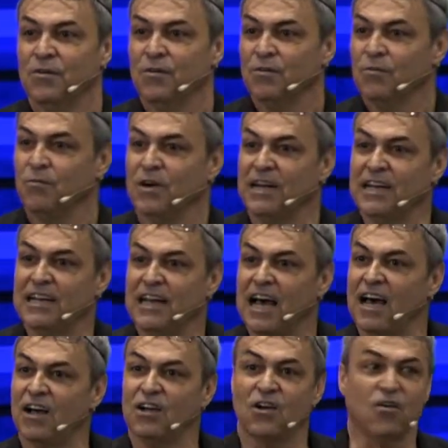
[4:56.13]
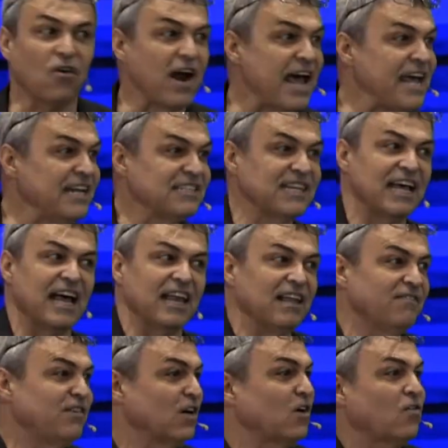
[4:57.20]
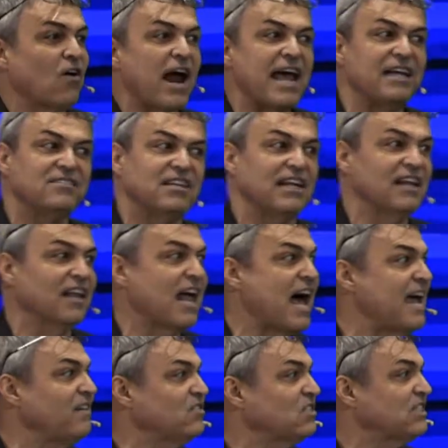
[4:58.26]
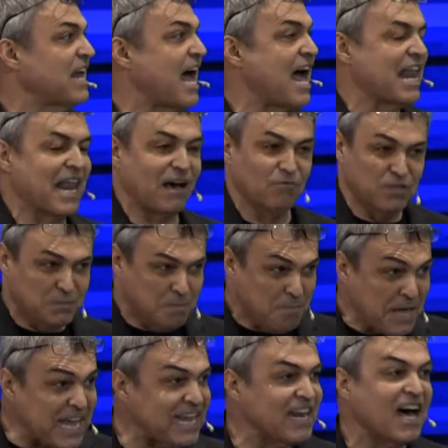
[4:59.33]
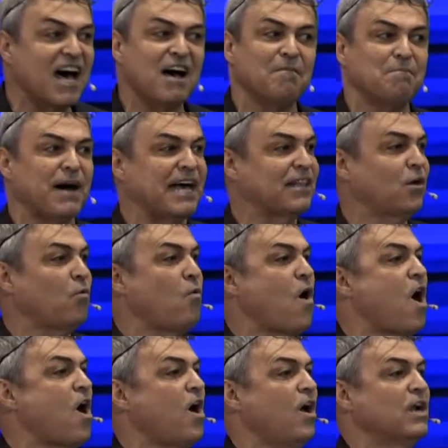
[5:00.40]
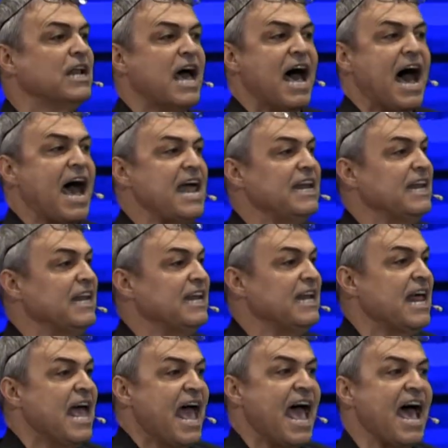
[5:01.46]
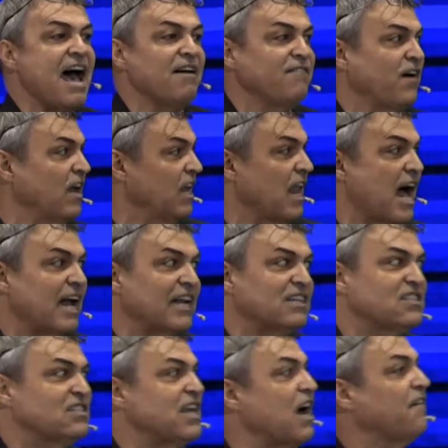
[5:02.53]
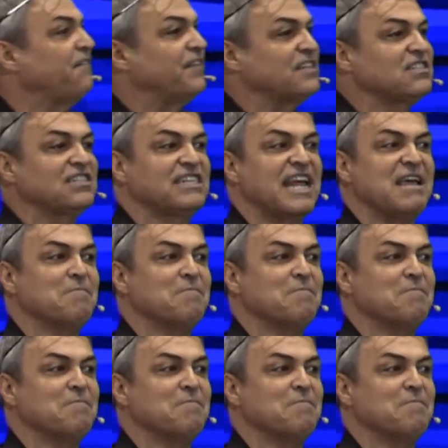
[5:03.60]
when a crazy, I lived a crazy lifestyle. I was beat up by the world. I didn't have a lot of self esteem